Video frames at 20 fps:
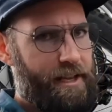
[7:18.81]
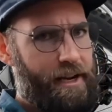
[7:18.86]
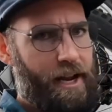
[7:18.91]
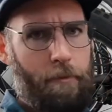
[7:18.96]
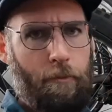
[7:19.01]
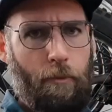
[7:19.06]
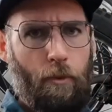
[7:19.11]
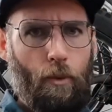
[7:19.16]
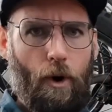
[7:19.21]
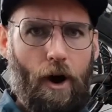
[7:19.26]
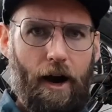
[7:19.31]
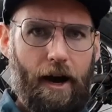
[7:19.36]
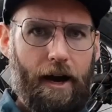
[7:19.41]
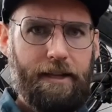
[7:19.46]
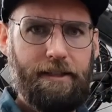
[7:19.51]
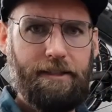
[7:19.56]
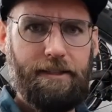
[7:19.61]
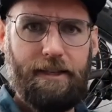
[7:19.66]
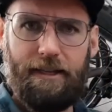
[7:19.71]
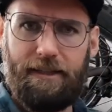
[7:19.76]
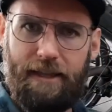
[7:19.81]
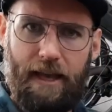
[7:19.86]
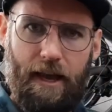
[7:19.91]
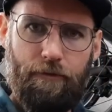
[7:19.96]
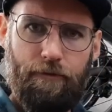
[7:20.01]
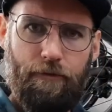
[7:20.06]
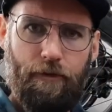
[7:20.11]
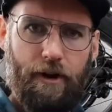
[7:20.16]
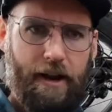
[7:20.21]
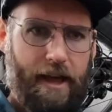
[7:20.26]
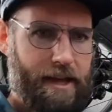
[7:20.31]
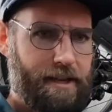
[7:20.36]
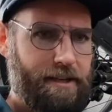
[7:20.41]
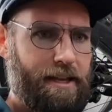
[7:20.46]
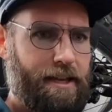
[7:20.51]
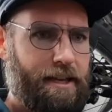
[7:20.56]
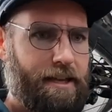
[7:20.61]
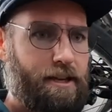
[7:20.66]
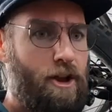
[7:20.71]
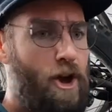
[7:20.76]
up wide to get that front end
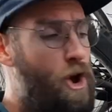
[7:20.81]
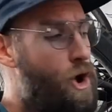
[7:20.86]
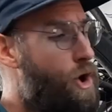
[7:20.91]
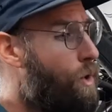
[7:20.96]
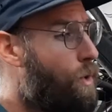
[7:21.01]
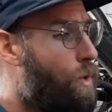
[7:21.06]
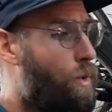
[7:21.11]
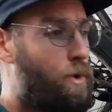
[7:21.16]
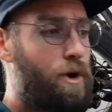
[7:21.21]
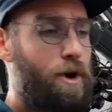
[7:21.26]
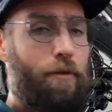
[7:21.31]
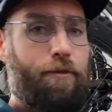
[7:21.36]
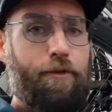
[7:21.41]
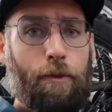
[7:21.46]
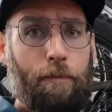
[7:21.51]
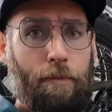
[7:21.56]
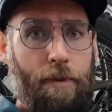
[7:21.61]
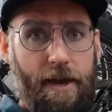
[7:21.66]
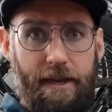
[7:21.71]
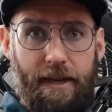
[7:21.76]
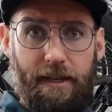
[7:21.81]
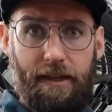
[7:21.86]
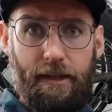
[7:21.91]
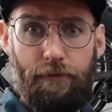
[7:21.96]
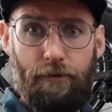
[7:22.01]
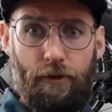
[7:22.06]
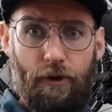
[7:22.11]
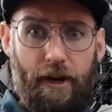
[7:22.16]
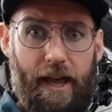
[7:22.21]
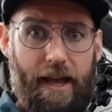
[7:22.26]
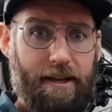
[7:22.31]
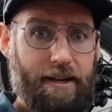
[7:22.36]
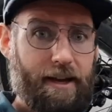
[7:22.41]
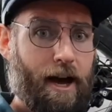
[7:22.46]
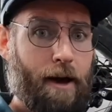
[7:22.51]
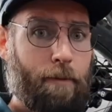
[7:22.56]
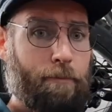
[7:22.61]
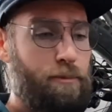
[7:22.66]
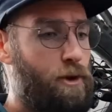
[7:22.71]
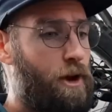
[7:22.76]
in, or if you're picking the front end
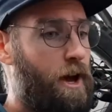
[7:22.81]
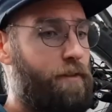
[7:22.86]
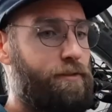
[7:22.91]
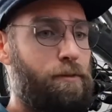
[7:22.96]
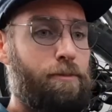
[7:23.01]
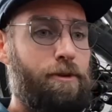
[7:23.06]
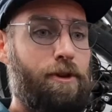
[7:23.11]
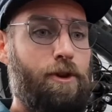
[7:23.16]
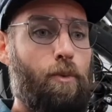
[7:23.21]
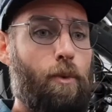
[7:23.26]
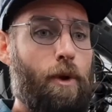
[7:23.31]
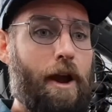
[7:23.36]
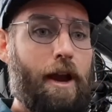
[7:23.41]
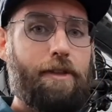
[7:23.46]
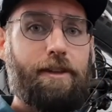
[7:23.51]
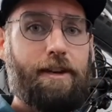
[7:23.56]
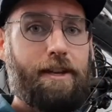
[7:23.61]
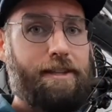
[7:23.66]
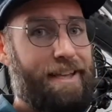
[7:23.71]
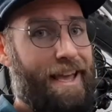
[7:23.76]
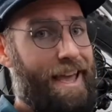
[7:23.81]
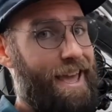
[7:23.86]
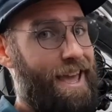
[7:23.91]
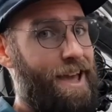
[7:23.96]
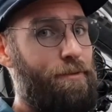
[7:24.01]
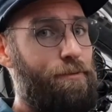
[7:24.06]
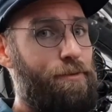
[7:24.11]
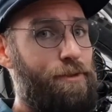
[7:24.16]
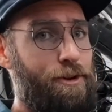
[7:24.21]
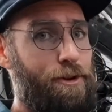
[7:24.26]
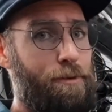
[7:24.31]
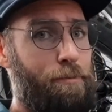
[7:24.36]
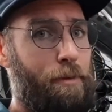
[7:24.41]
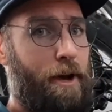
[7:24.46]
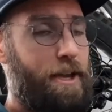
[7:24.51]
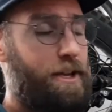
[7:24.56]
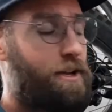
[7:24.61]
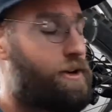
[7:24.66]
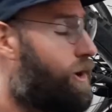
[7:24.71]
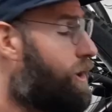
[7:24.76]
up, you have to be aware that it's a heavier
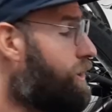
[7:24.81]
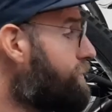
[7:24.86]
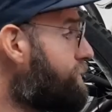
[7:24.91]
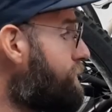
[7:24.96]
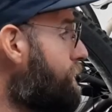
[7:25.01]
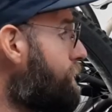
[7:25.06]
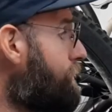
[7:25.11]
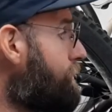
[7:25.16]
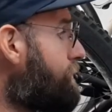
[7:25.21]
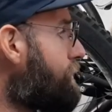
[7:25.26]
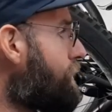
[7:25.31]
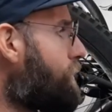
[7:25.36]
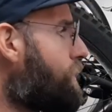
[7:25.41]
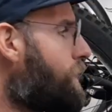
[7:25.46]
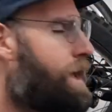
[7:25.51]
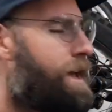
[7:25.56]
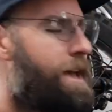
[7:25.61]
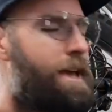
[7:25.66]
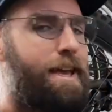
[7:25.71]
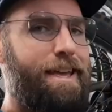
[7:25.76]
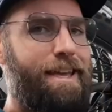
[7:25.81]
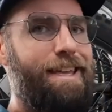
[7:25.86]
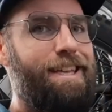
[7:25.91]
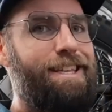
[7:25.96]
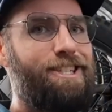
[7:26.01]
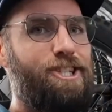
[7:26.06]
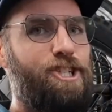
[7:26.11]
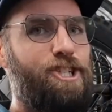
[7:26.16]
bike also. So in